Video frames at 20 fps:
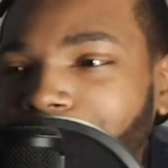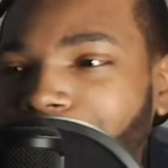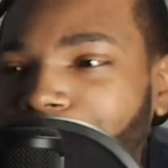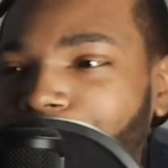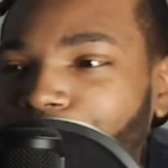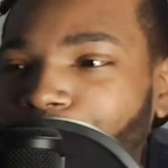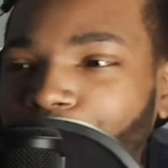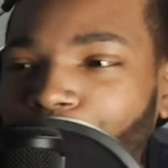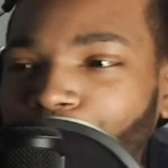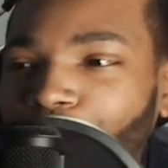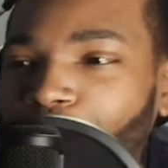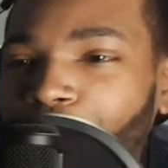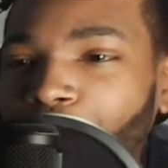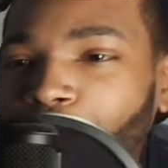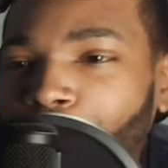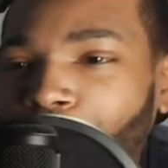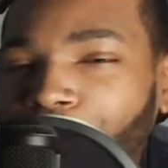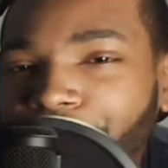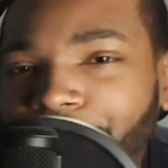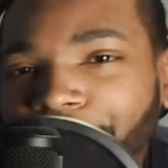to the normal
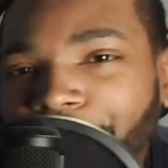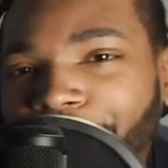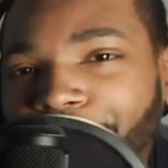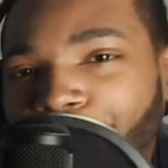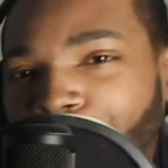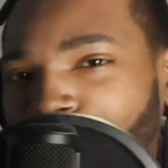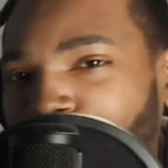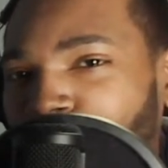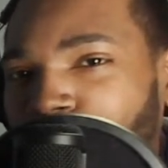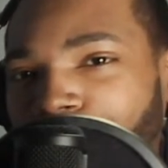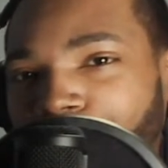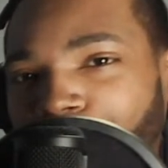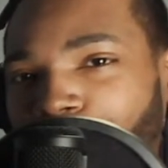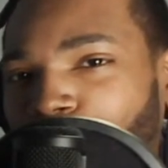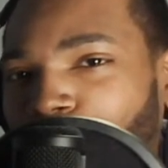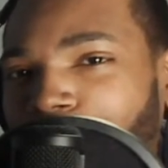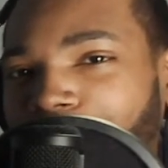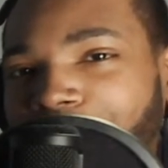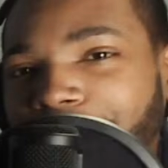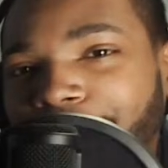person, if you book
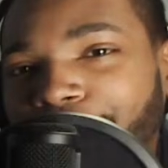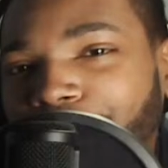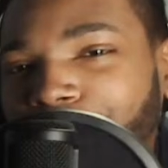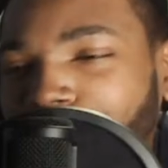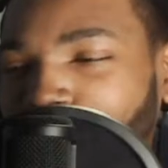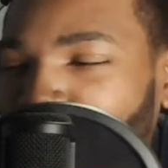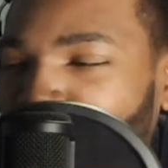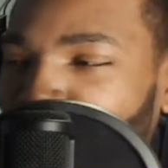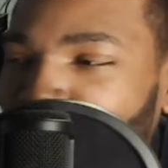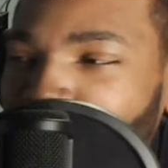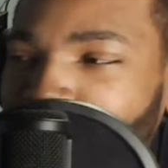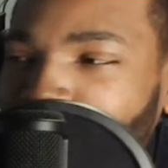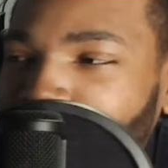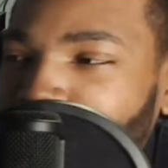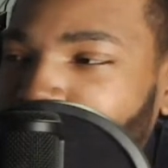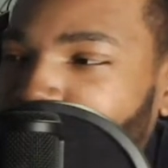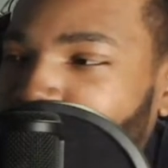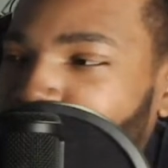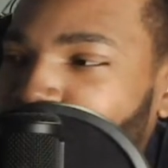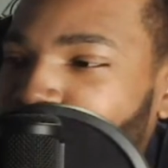directly with the
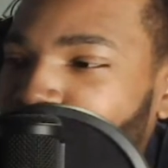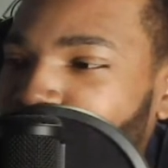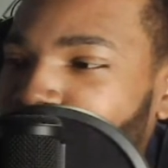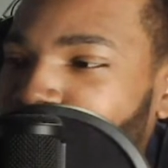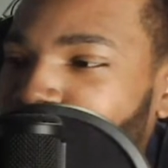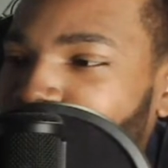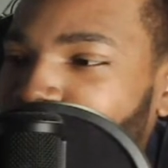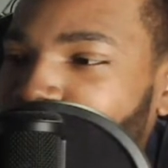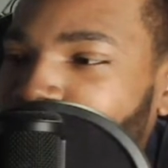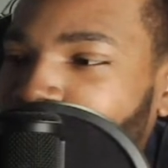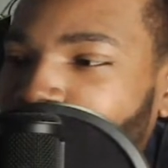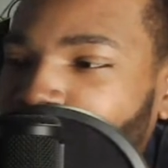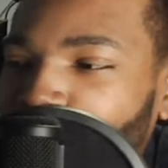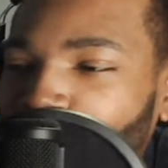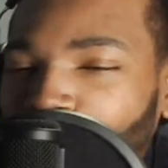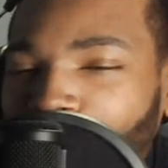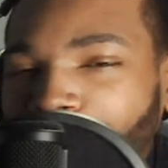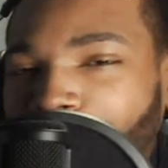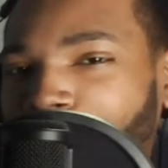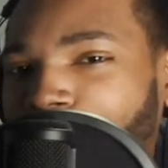hotel, if you
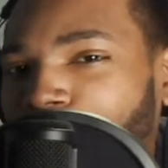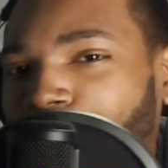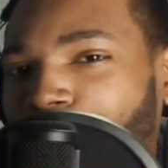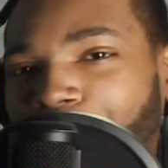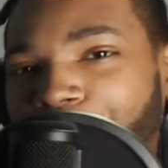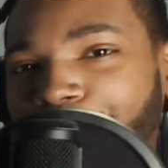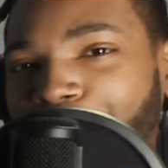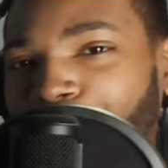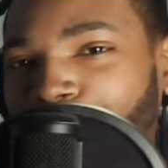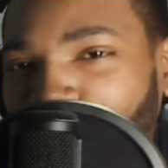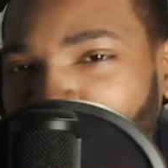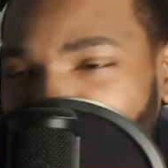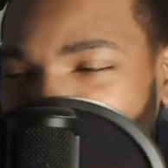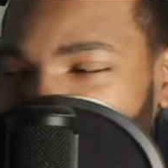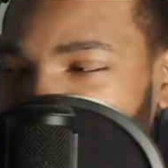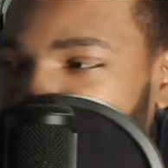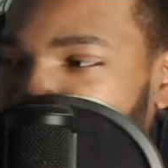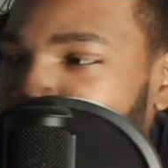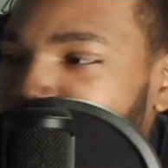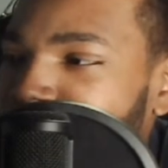want to make a
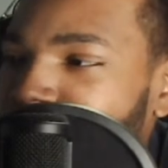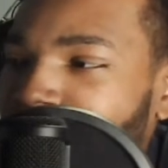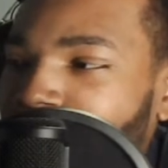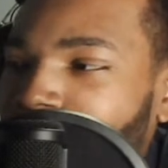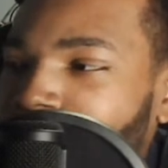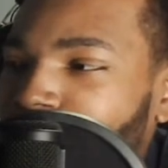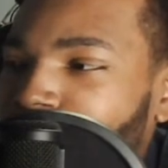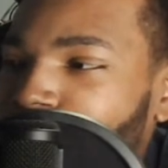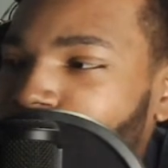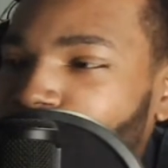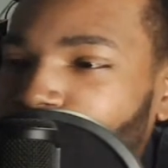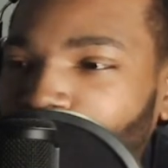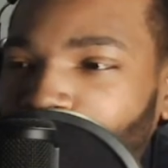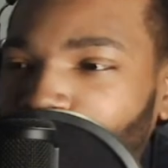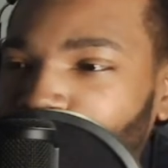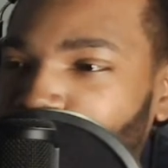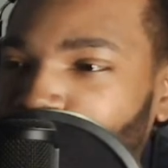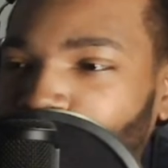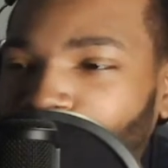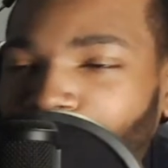reservation, you know
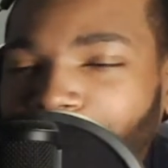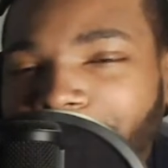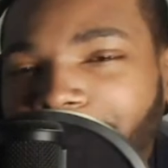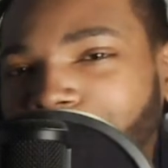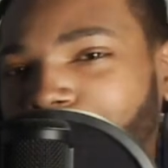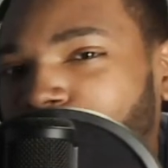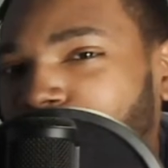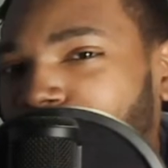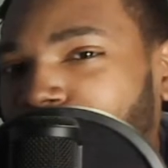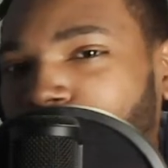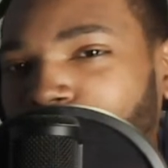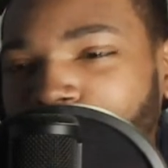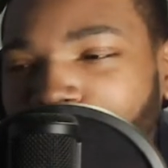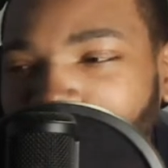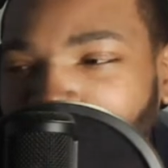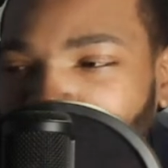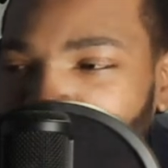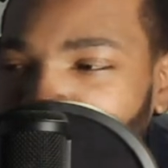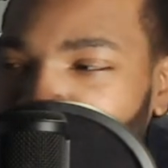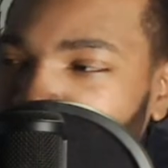it's directly with the hotel.
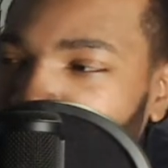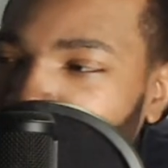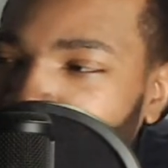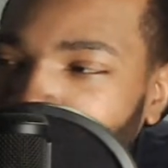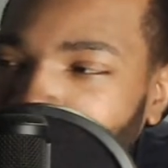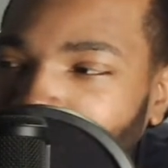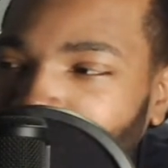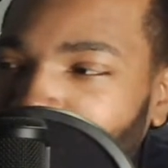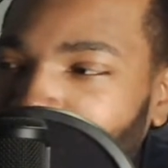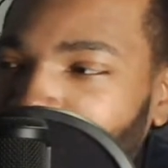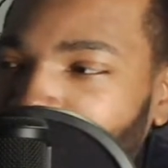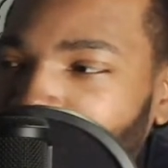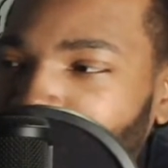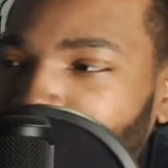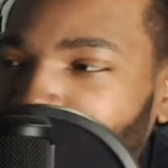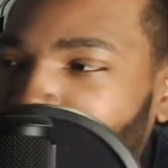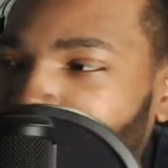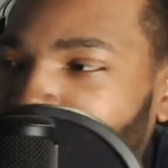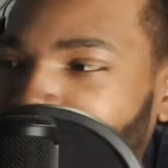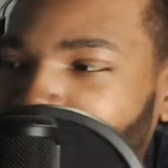You'll get the email,
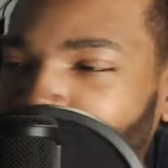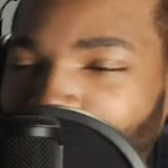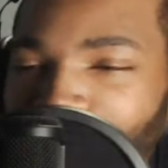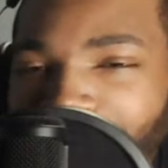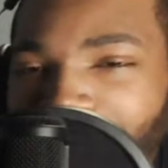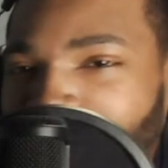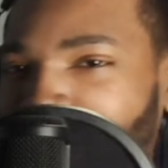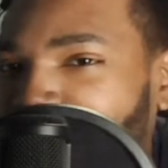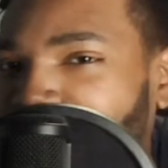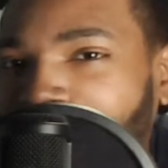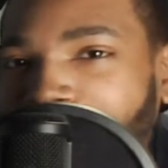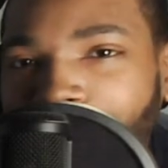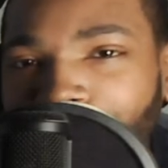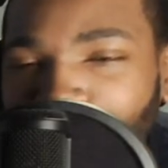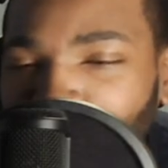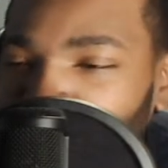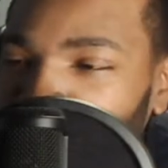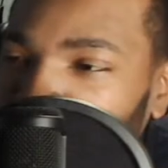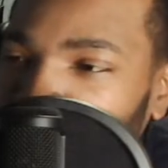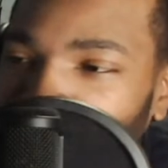and then if anything
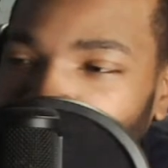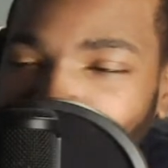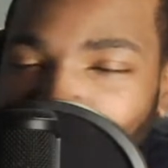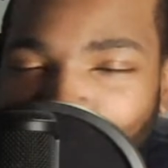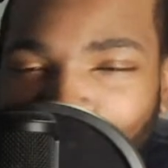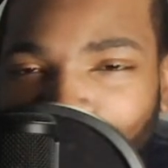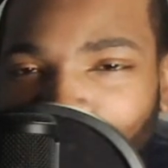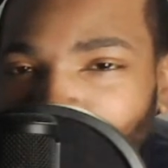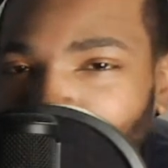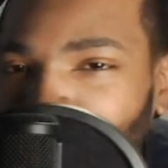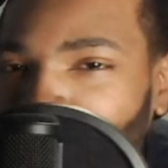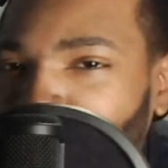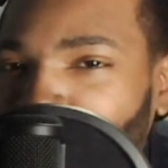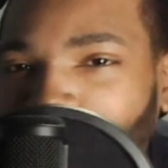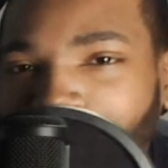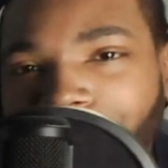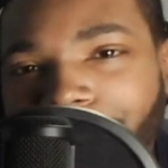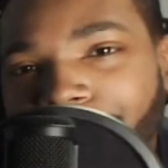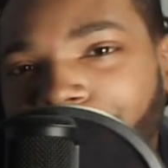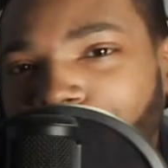happens, you know you can just go
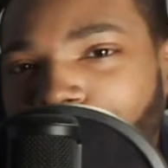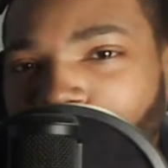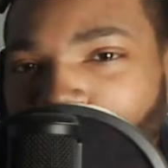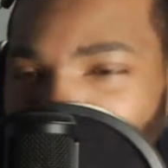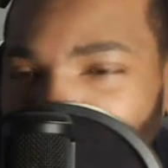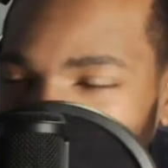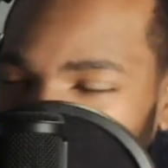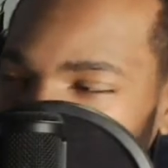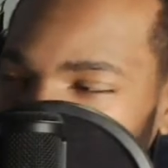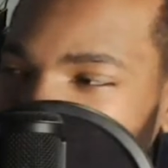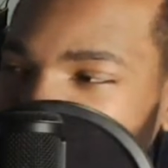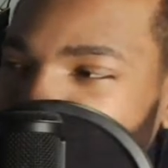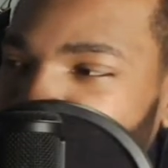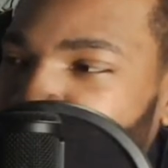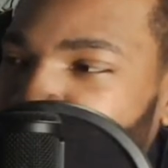directly to the hotel.